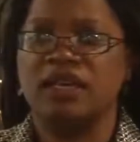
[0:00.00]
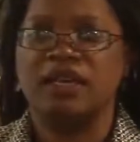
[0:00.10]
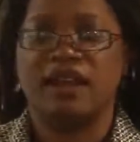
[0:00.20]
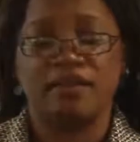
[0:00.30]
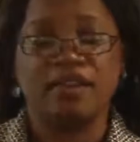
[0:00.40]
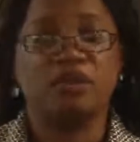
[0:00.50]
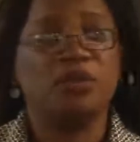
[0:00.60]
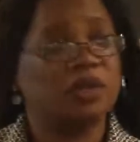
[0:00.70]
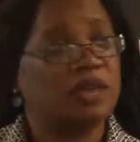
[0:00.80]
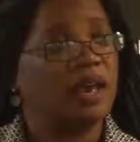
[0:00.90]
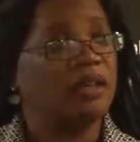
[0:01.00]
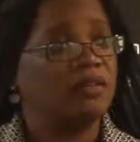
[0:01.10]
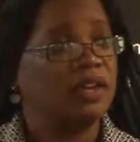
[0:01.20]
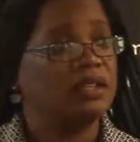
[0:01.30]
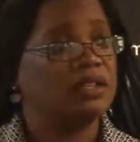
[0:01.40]
And I think it really
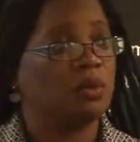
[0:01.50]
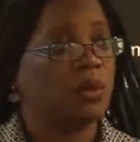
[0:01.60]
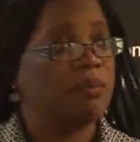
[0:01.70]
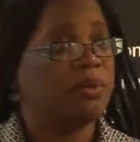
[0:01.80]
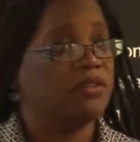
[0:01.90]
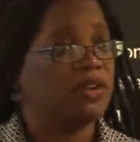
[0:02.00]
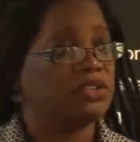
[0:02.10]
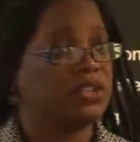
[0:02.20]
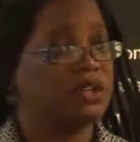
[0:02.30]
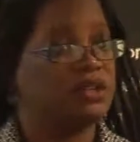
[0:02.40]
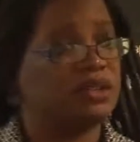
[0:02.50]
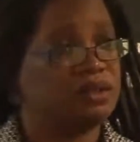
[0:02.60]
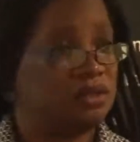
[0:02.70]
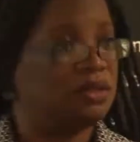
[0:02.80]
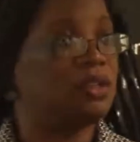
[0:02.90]
elevates the web profession into
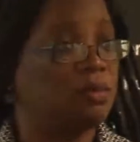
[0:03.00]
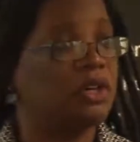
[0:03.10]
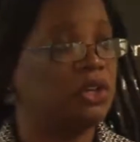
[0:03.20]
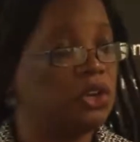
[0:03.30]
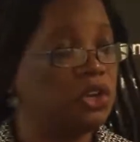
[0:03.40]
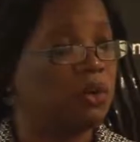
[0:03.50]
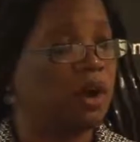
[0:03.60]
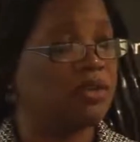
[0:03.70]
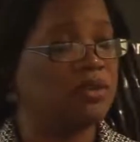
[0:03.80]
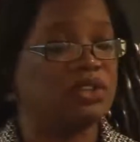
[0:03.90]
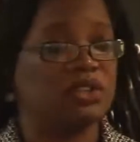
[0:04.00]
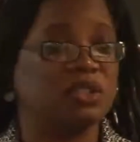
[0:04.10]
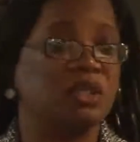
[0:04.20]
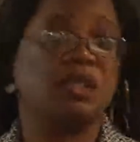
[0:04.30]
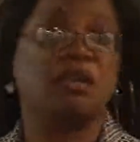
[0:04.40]
something new other than
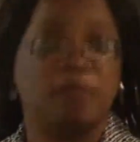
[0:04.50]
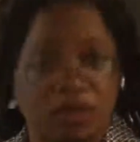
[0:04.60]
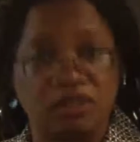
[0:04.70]
just thinking about